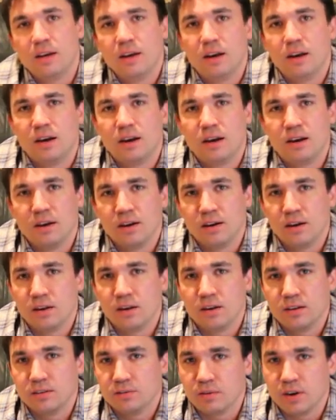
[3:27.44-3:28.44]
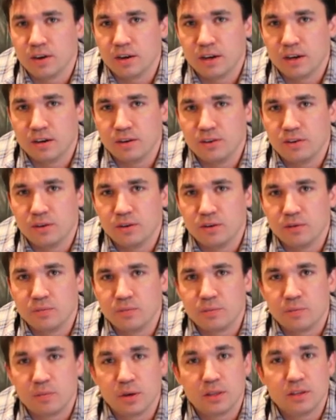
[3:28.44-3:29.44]
uh, is very good too.
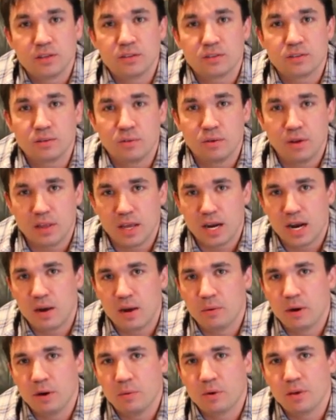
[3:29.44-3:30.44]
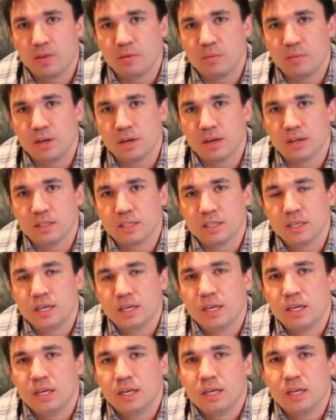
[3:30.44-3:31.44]
But this is the one that I went with because
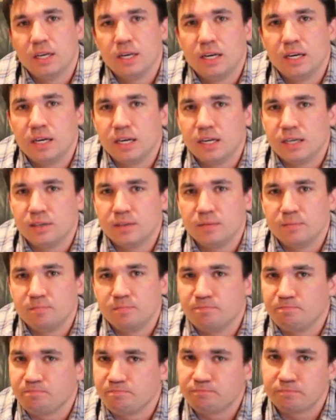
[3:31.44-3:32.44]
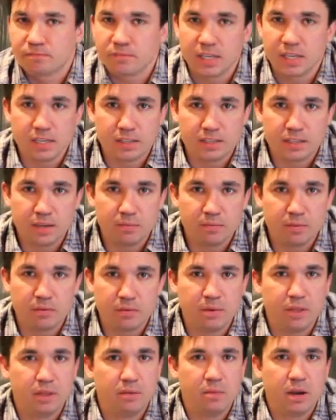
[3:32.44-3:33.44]
um, it seemed
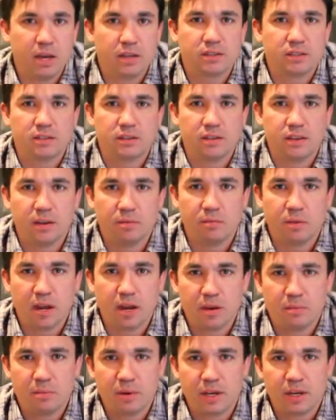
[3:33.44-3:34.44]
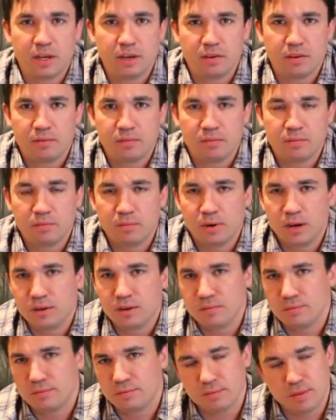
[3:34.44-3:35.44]
to be the best in my opinion.
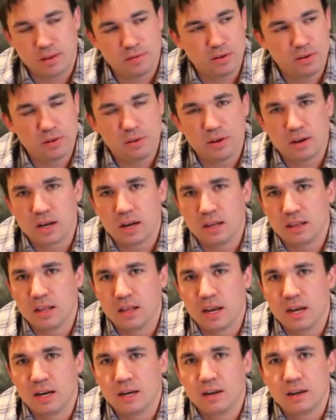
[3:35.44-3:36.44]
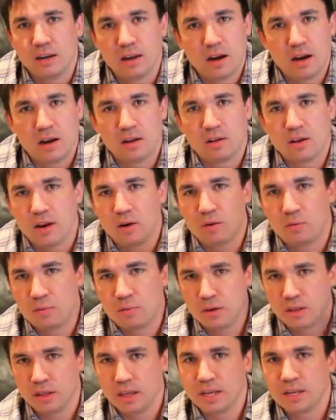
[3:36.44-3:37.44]
But if you look online, I'll, I'll
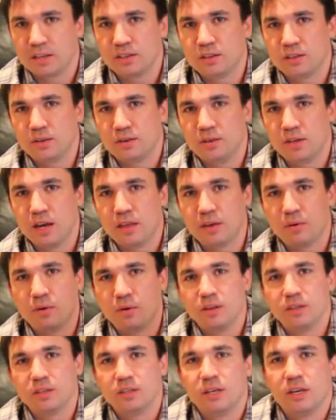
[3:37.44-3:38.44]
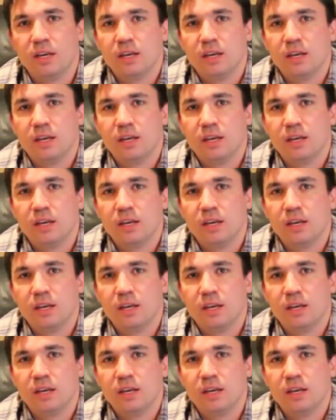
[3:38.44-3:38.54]
put links to the other ones